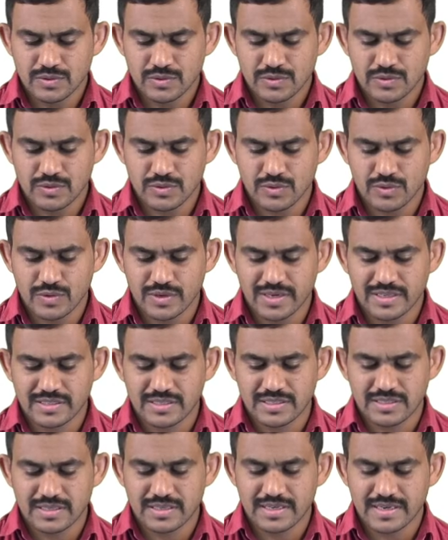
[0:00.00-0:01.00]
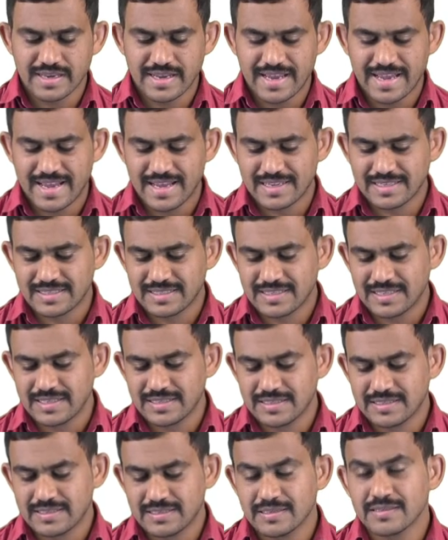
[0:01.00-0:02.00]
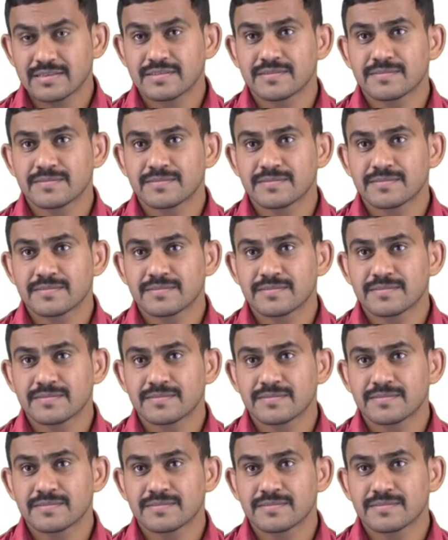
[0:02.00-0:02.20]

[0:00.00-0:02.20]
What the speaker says: So resistor as it is,